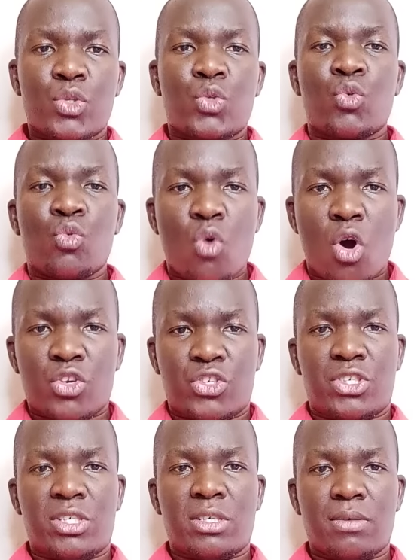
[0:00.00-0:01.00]
to
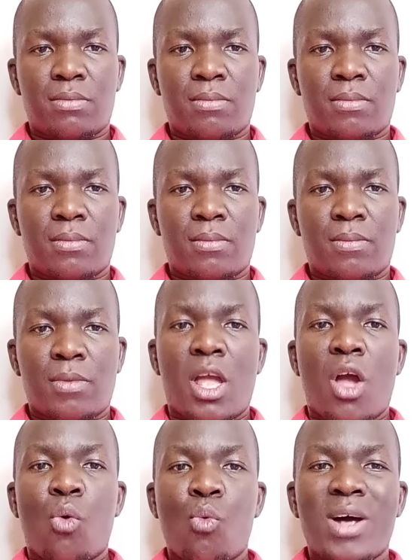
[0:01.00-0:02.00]
watch
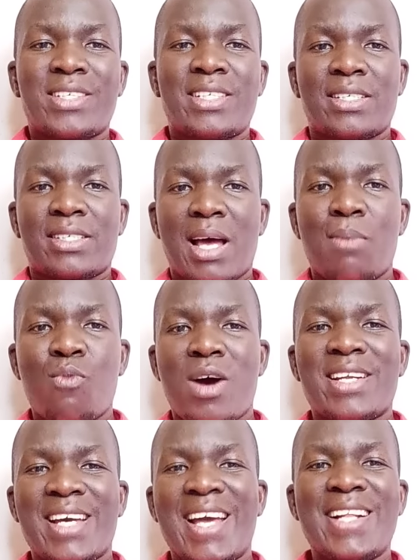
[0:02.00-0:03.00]
what
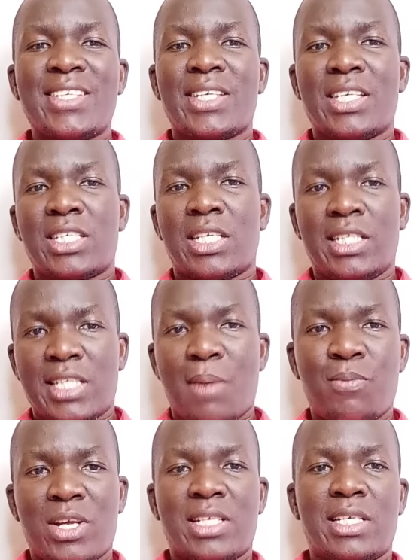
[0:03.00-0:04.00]
someone else is
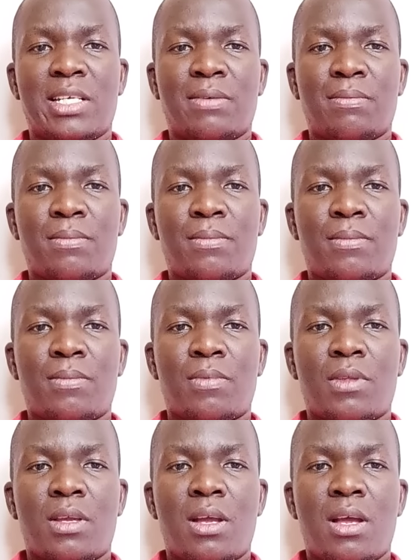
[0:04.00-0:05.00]
interpreting,
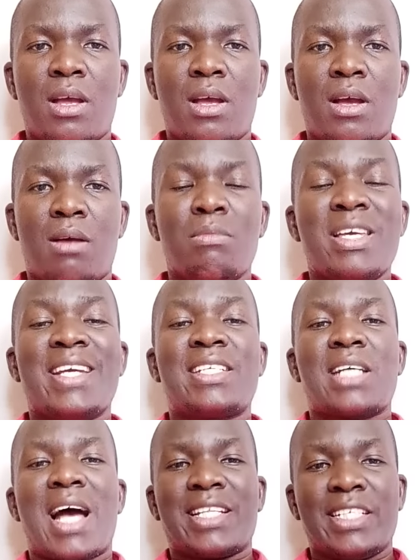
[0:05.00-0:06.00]
be
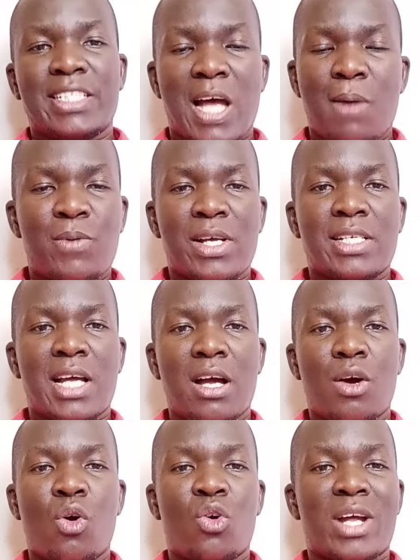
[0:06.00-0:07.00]
it an interpreter
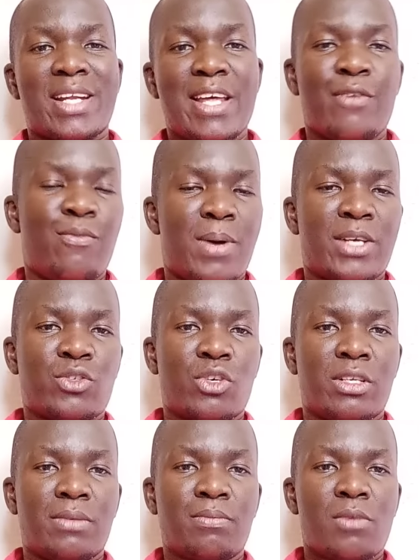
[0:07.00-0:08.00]
or a deaf
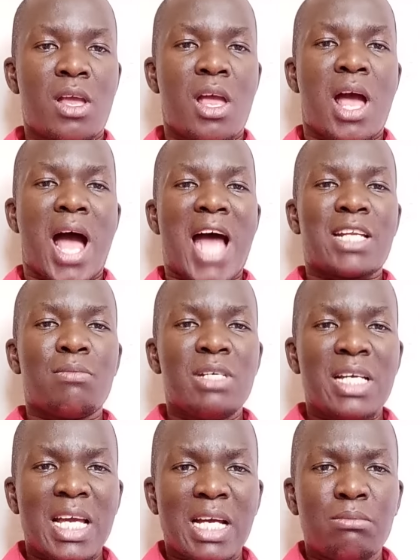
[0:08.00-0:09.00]
person, and
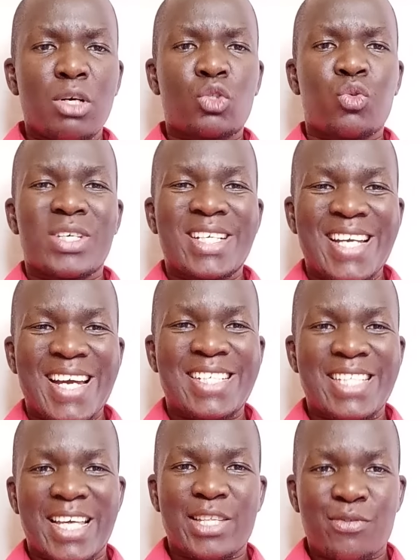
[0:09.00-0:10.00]
be able to get
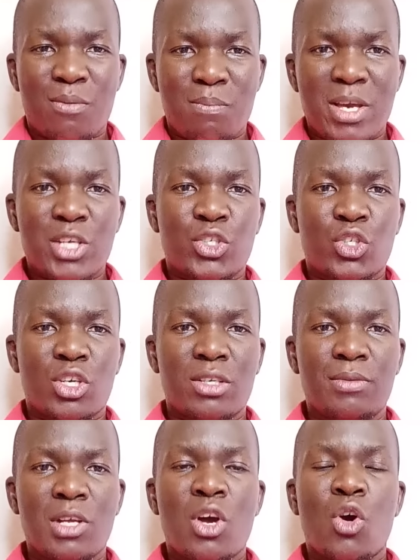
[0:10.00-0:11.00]
the information
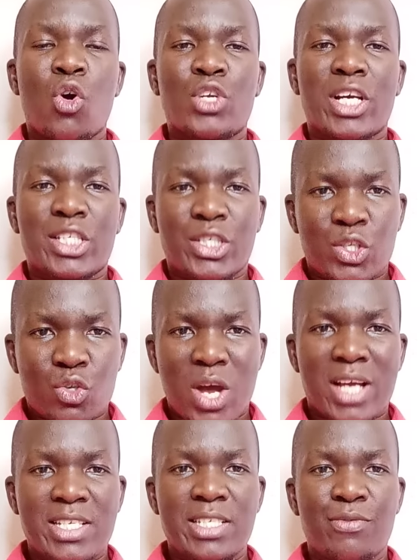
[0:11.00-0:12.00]
or
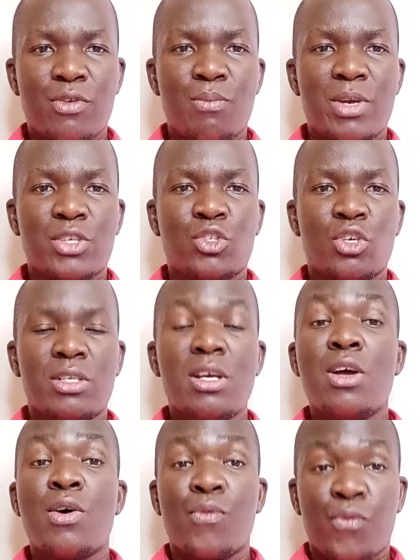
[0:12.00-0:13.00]
extract information
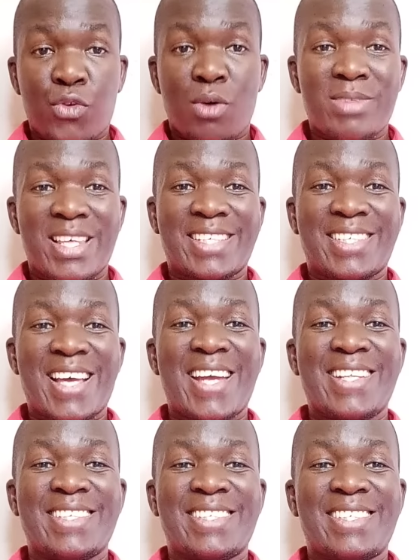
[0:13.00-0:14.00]
from the
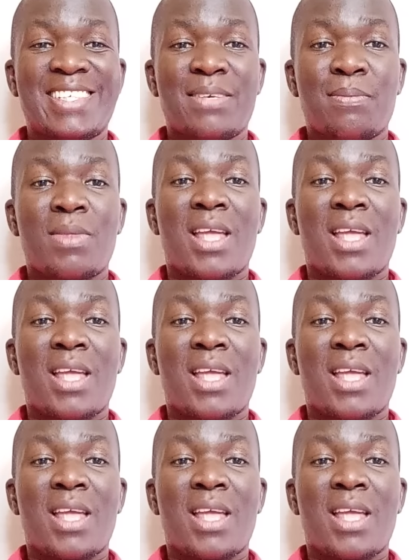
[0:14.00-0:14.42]
signs,